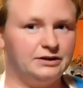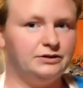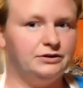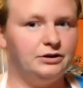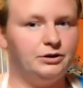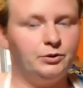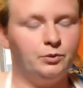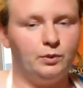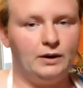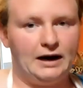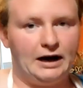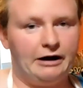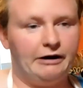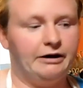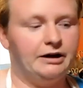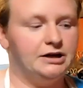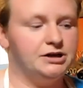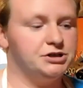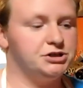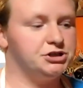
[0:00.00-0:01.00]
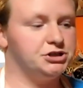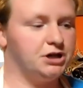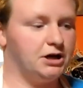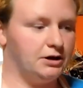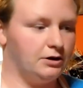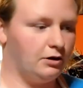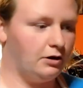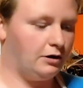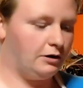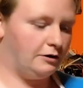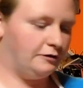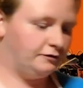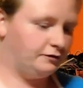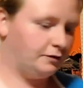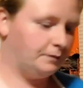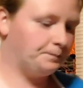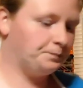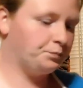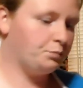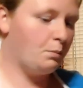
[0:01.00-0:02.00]
know where it shut off,
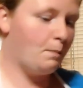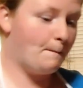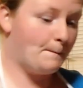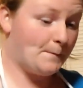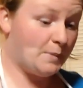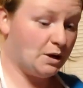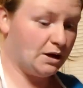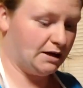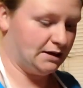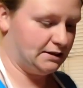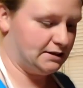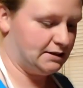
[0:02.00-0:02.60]
but